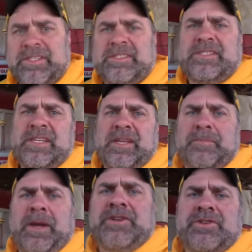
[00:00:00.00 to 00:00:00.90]
can see
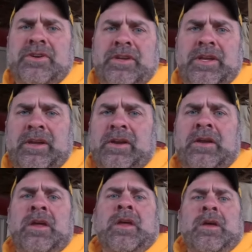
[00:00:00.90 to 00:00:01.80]
in my shirt
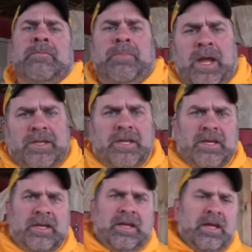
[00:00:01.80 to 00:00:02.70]
here but
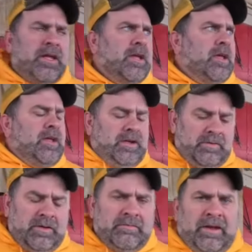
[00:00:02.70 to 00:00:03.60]

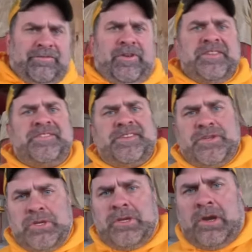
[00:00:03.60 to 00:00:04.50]
my friends in
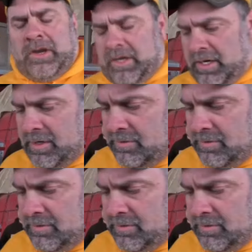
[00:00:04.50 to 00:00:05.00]
new york